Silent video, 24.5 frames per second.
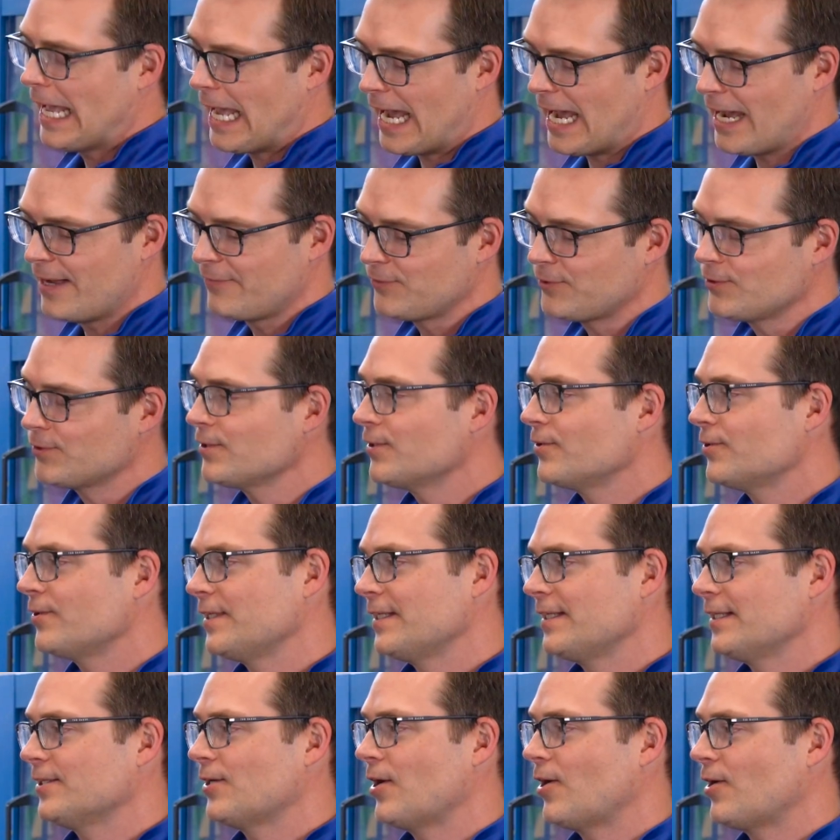After
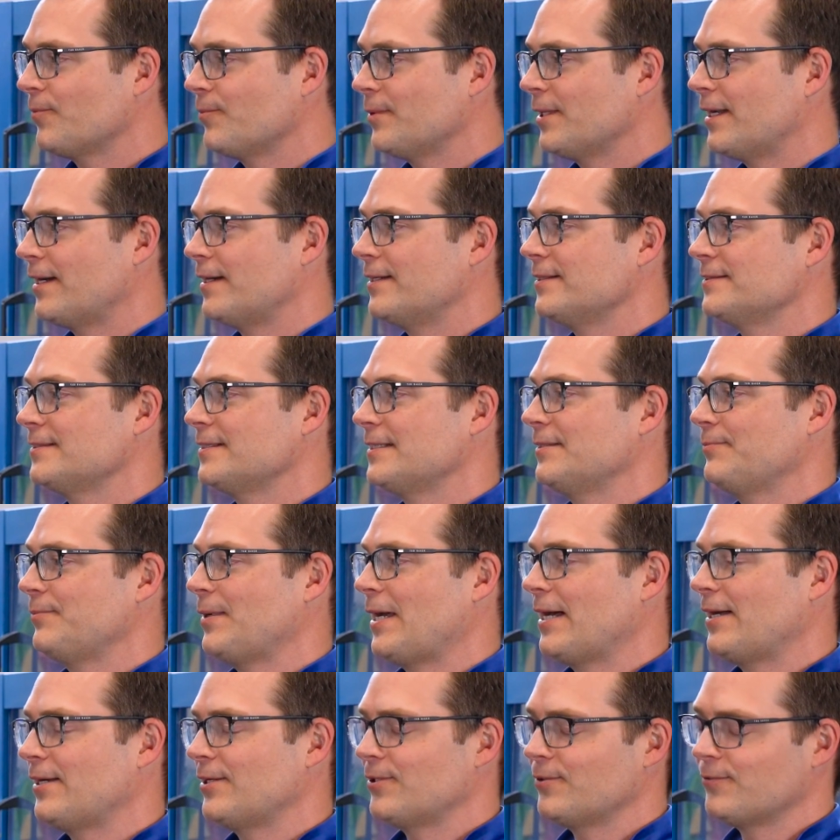loading the garment onto the
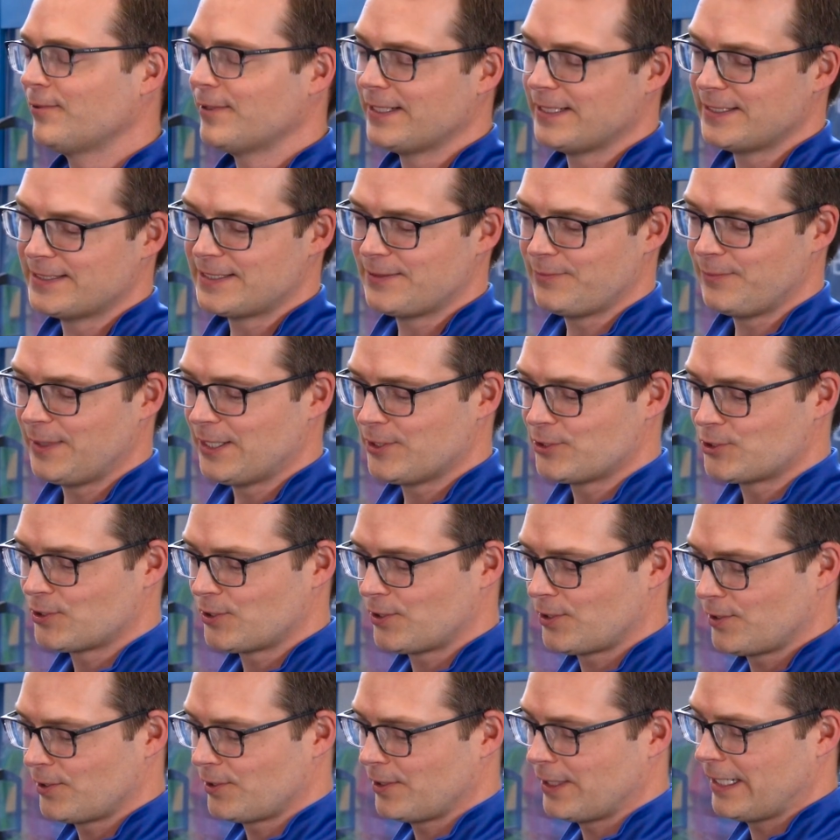pallet, we need to make
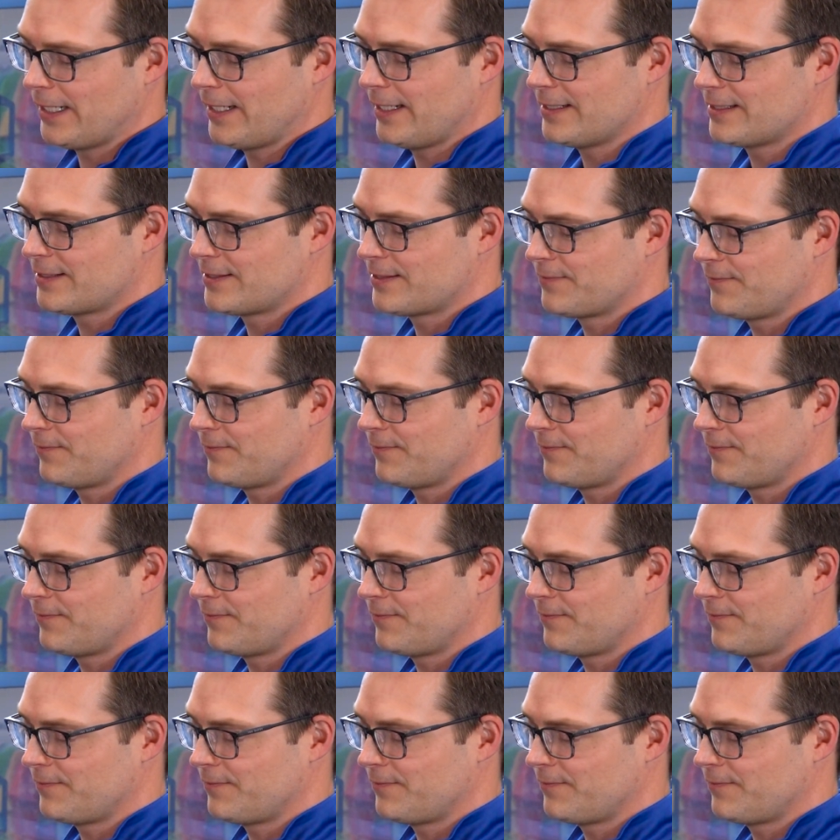sure it's